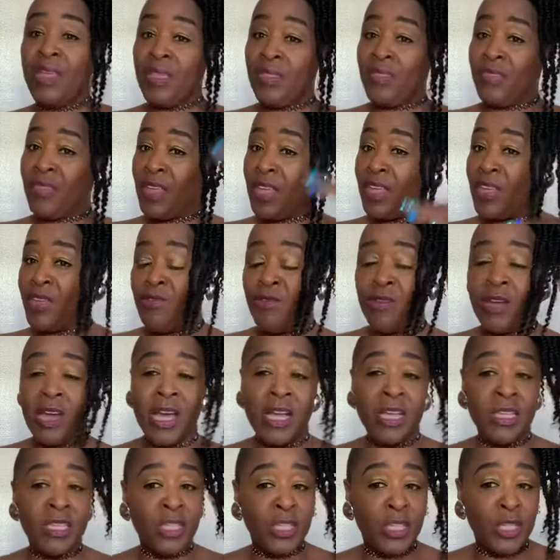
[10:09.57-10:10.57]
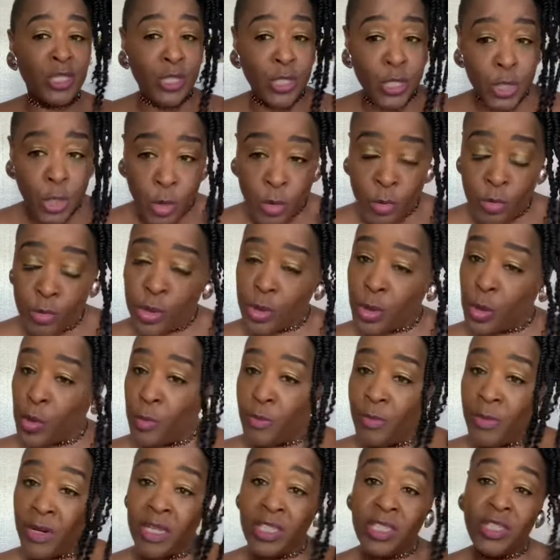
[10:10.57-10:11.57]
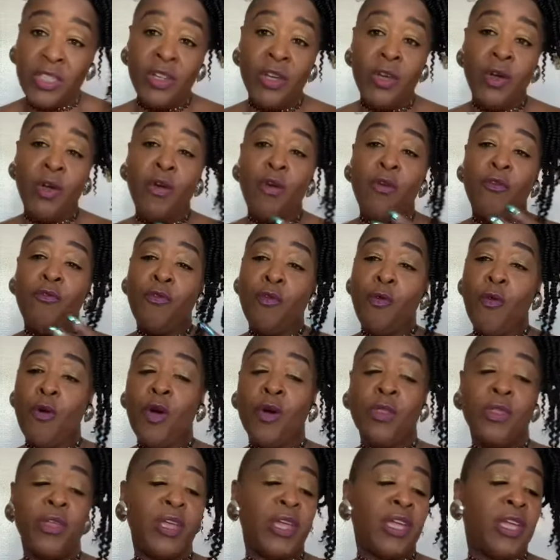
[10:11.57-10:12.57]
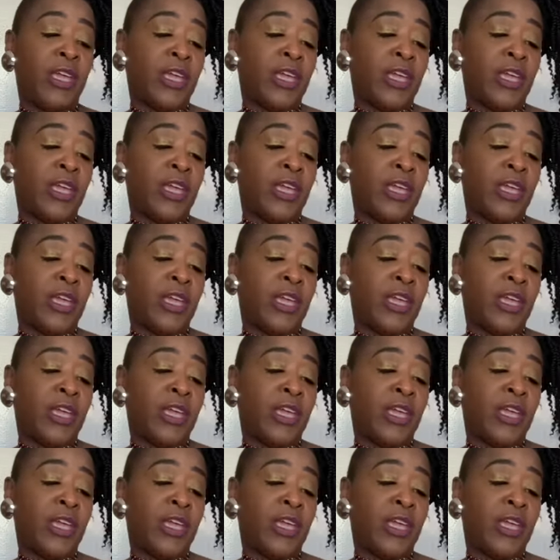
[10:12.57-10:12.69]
And thank you guys so much for the